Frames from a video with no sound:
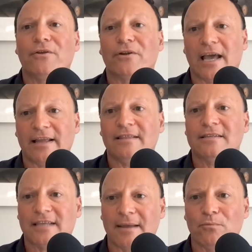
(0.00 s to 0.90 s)
You're getting the
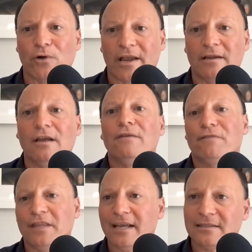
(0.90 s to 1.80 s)
same rate
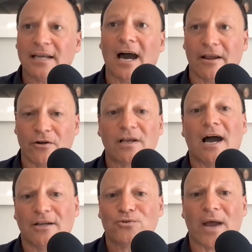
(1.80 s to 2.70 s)
for the entire
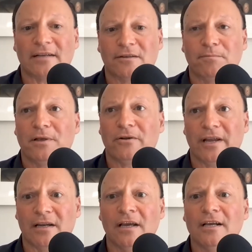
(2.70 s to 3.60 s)
contracted
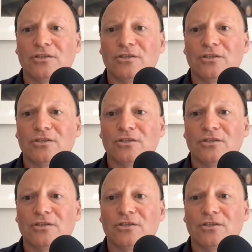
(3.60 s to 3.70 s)
period.